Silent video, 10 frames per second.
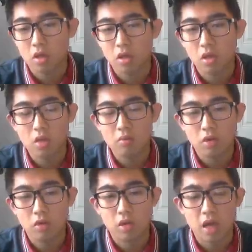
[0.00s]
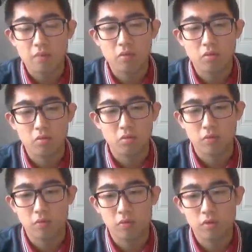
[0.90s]
the enemy could cap you
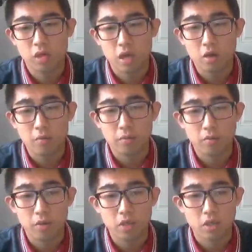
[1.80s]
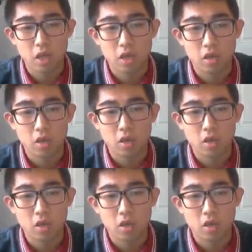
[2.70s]
before you get up the beach again.